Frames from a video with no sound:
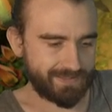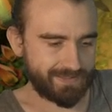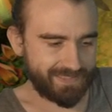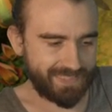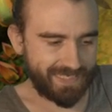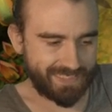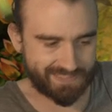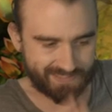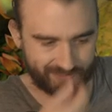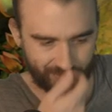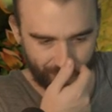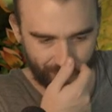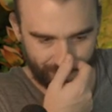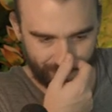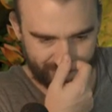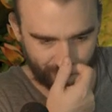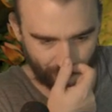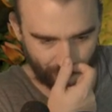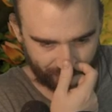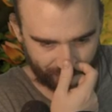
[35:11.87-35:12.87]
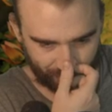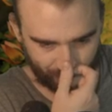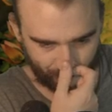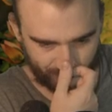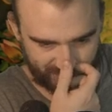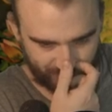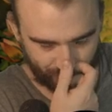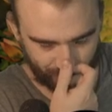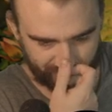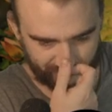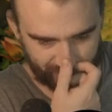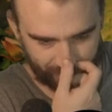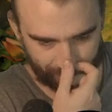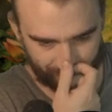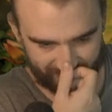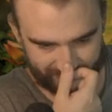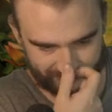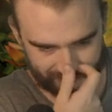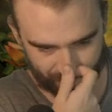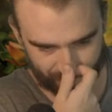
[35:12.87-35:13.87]
Next though, though, Chart a Course or
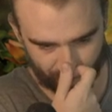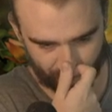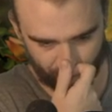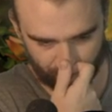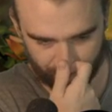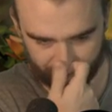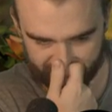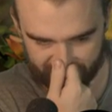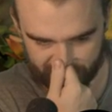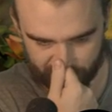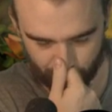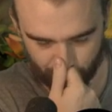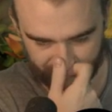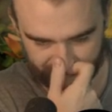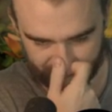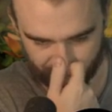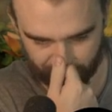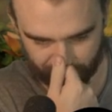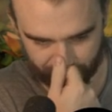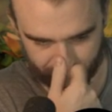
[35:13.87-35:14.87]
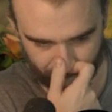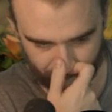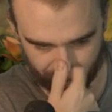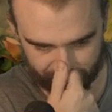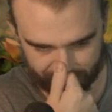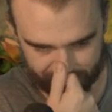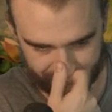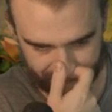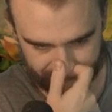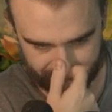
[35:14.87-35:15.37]
Incubation Druid would be sweet with a Druid.